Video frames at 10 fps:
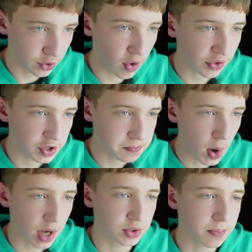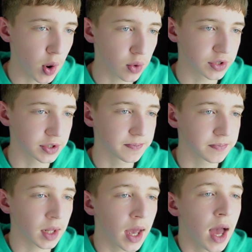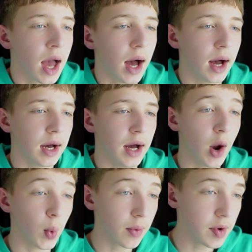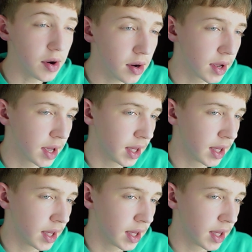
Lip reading: during this process. However,